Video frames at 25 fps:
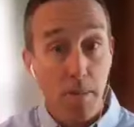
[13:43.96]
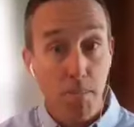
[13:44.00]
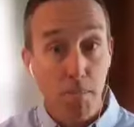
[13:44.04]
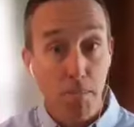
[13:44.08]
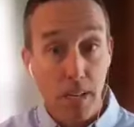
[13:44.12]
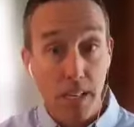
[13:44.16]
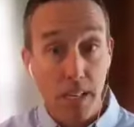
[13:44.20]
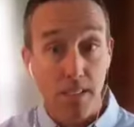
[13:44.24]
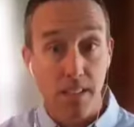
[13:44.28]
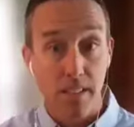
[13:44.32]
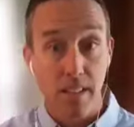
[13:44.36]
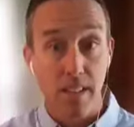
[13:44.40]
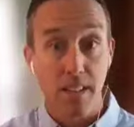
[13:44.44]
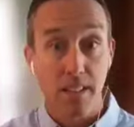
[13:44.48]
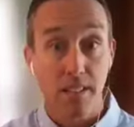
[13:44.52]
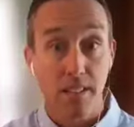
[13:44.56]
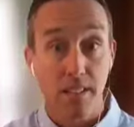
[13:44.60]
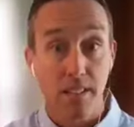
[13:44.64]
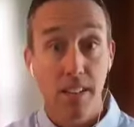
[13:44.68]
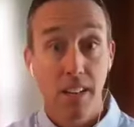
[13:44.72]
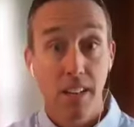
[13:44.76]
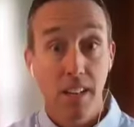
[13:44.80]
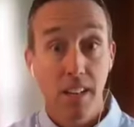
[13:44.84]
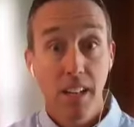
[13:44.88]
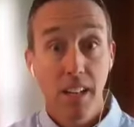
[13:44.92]

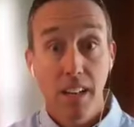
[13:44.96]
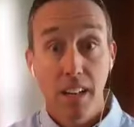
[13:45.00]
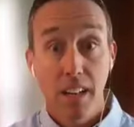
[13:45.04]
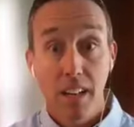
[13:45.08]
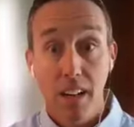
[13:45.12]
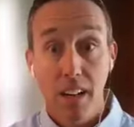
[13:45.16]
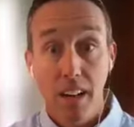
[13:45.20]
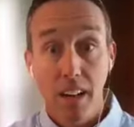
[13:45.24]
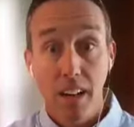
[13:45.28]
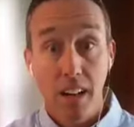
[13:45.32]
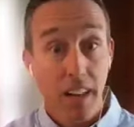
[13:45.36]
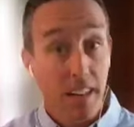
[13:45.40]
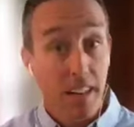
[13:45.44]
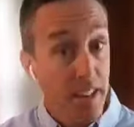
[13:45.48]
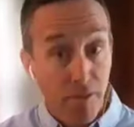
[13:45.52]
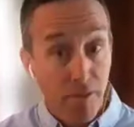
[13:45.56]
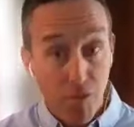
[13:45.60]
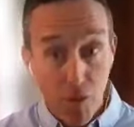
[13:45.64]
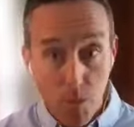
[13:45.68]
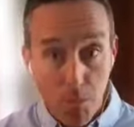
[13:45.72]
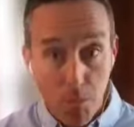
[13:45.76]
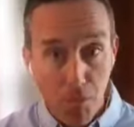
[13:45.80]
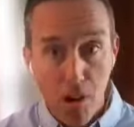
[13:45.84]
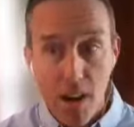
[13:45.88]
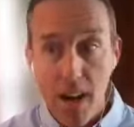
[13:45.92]
business, a
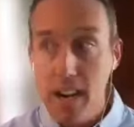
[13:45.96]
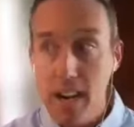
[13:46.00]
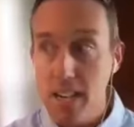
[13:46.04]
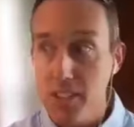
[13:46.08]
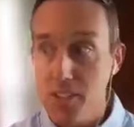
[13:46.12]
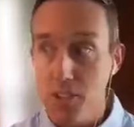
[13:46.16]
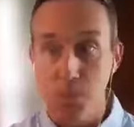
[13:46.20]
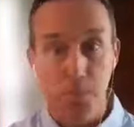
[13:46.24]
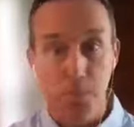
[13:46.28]
different branch